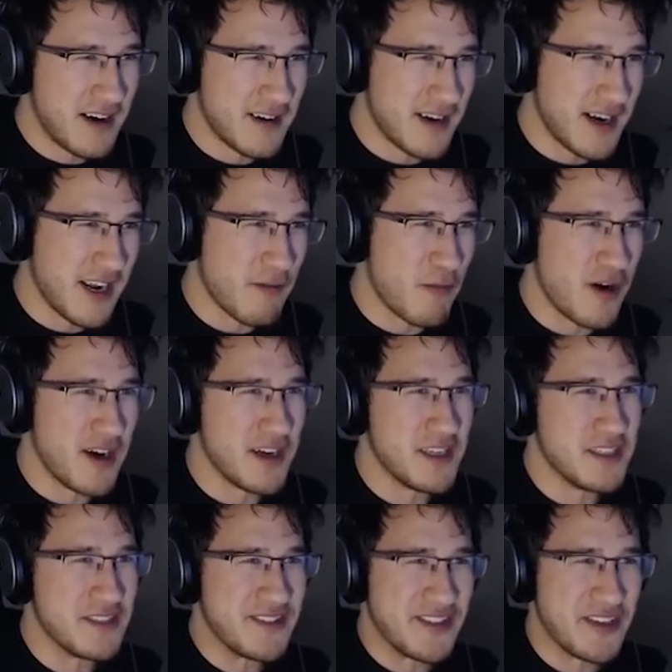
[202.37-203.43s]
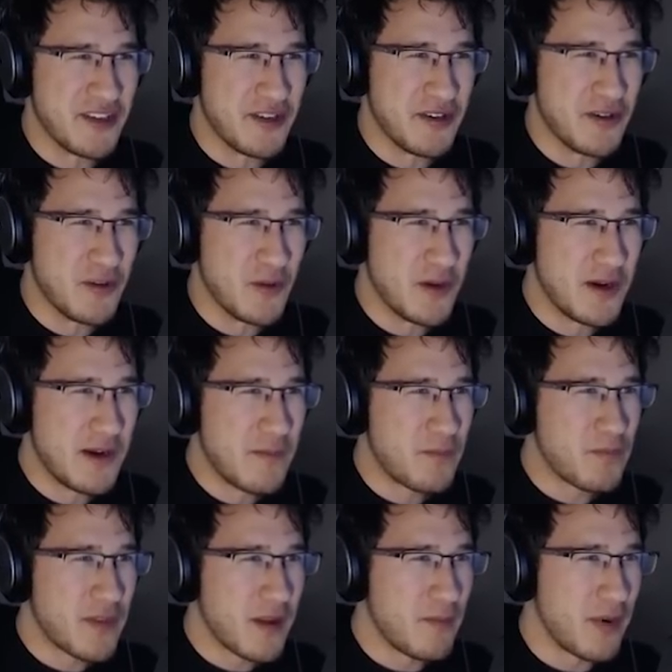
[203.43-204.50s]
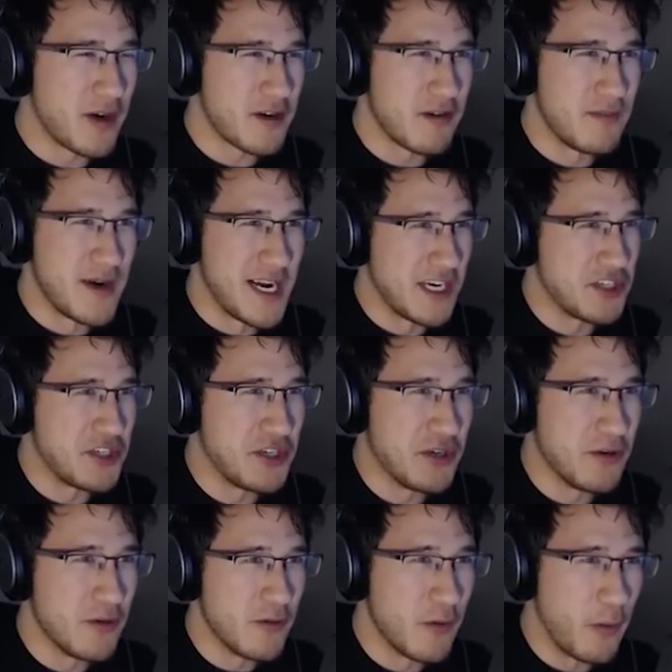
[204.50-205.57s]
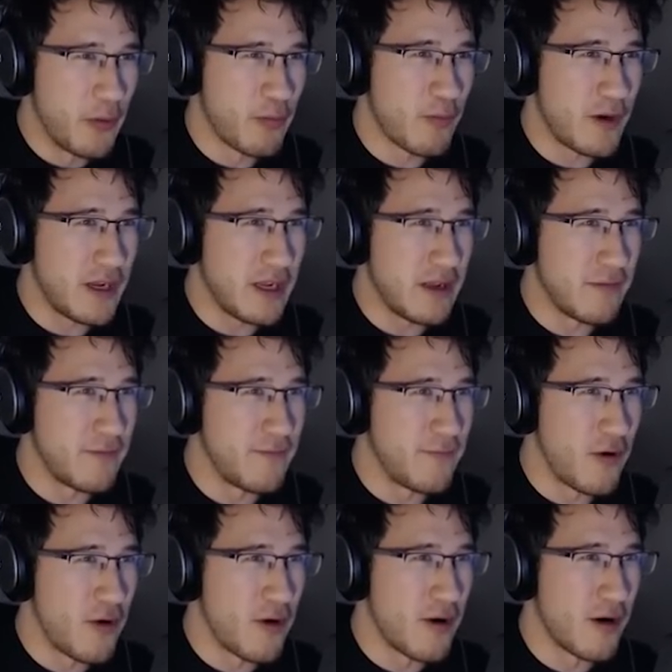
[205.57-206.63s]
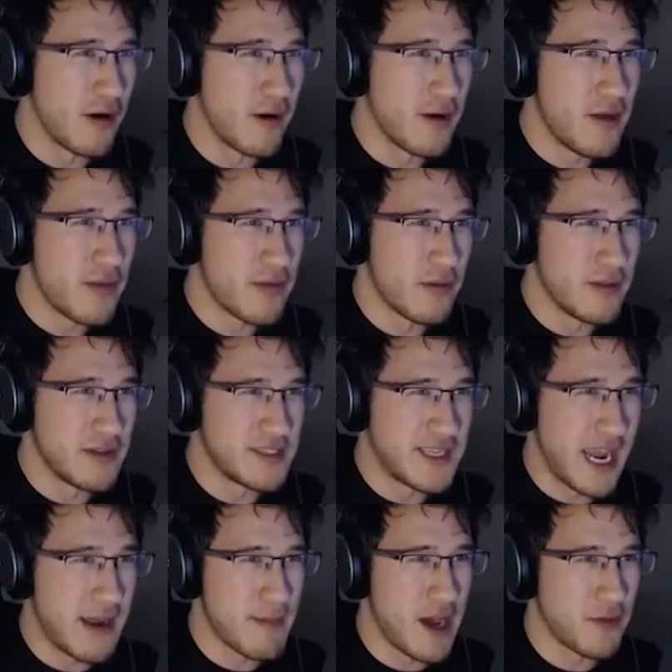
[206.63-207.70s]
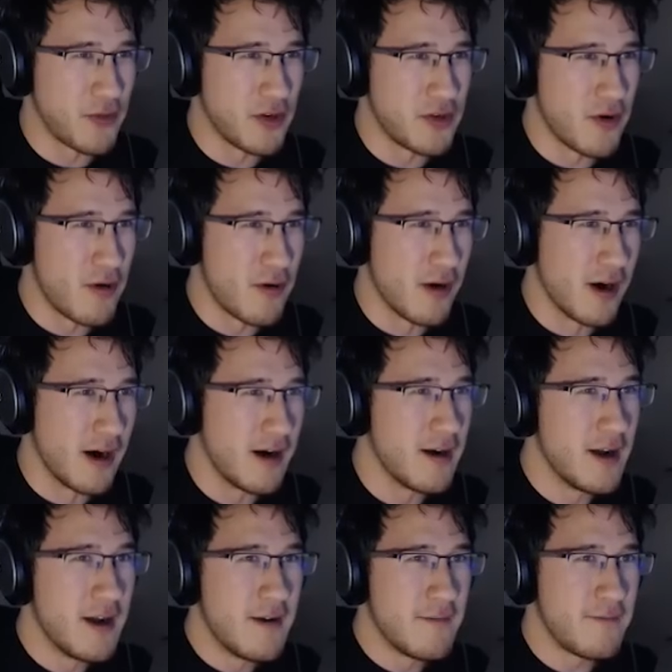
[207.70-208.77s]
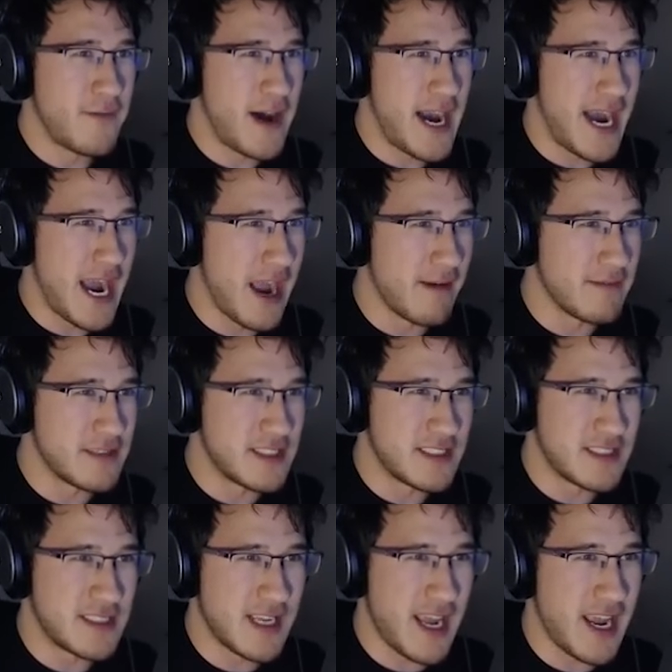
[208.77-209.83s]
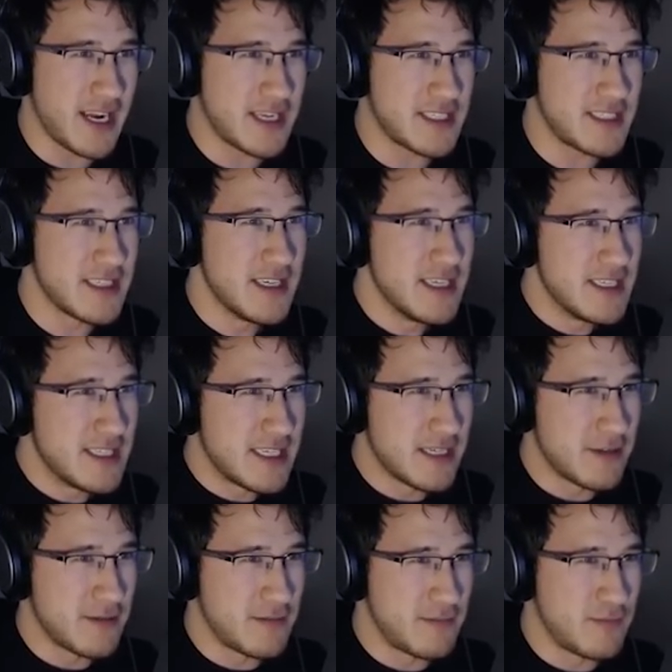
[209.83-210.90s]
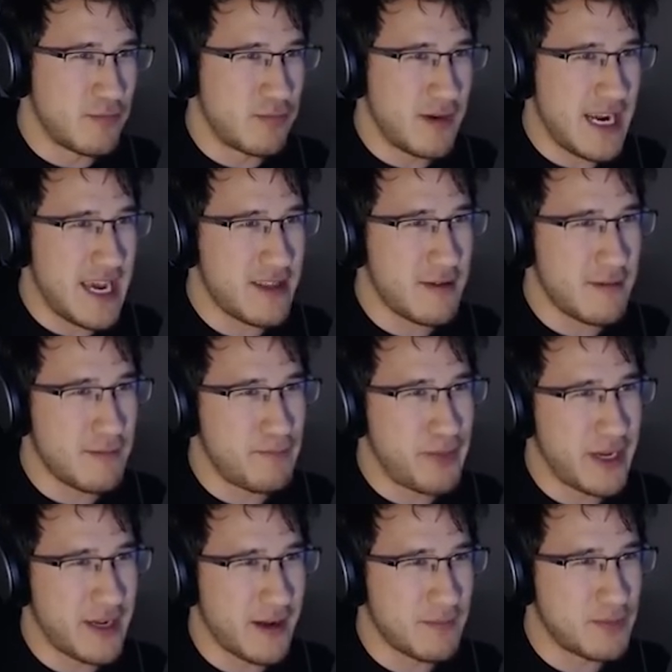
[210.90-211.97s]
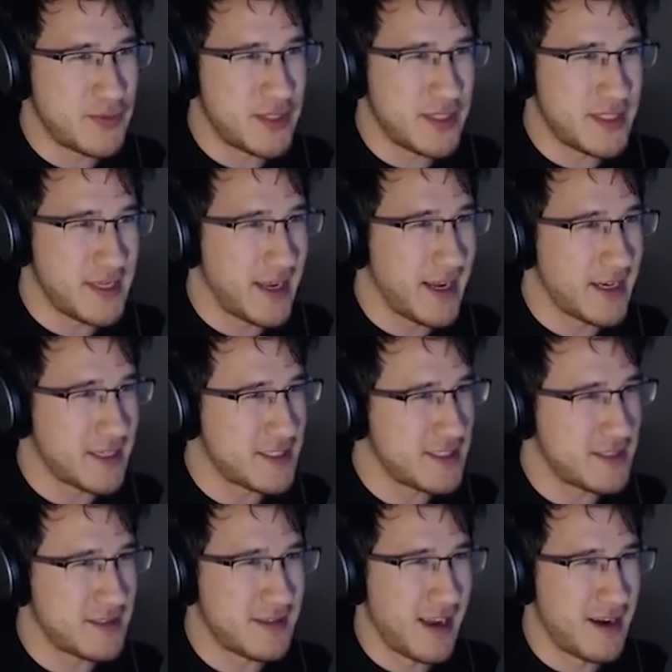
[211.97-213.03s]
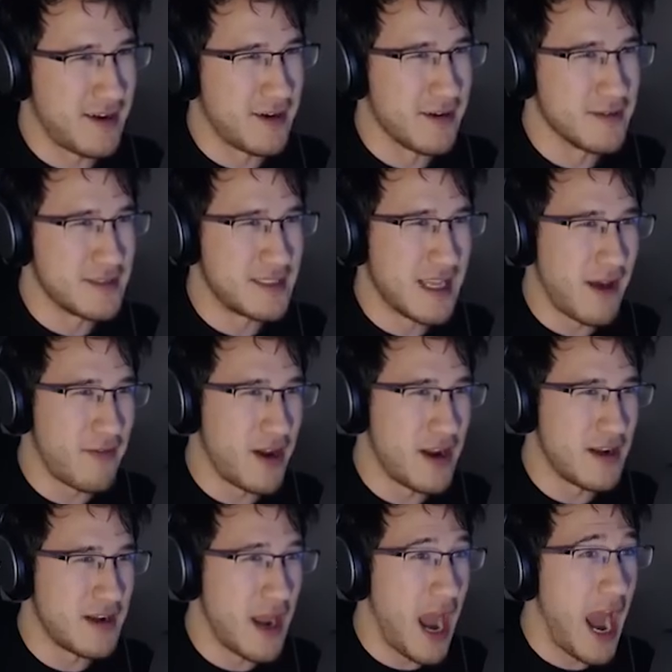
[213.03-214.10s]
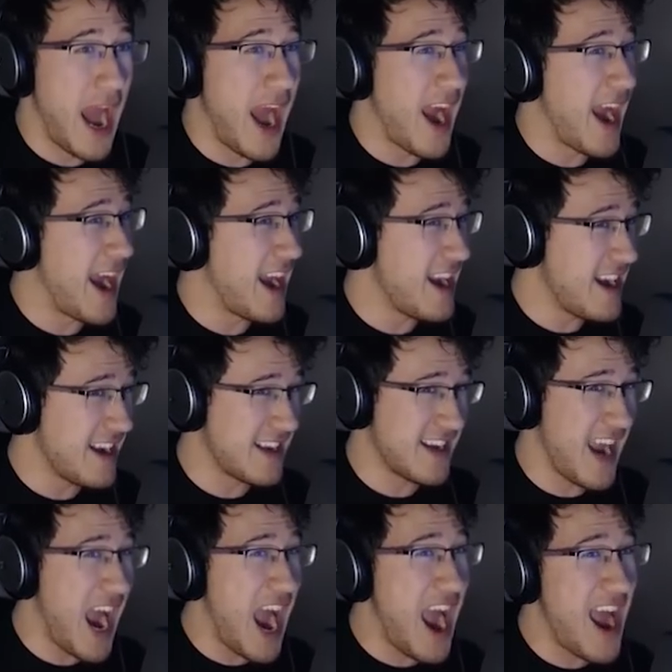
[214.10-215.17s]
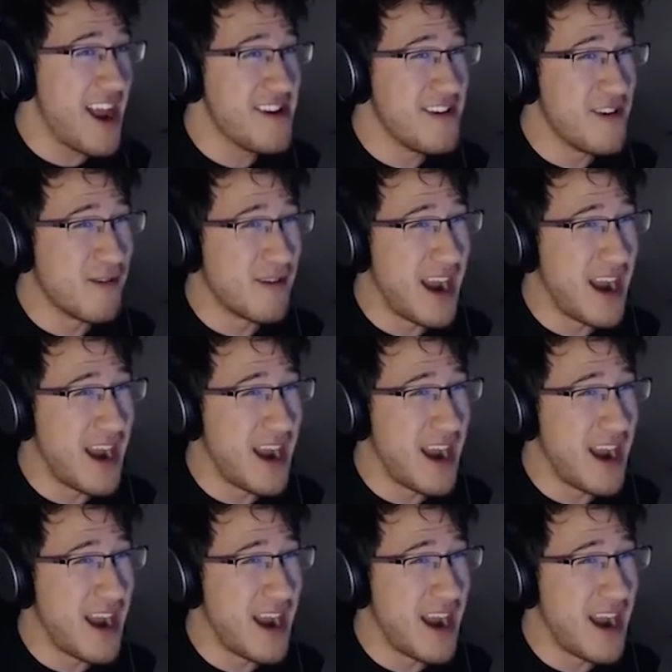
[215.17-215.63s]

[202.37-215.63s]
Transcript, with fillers: all right, one, two, buckle my shoe, three, four, throw this game out the door, five, six, I would rather pick up sticks, I don't know, seven, eight, yeah, new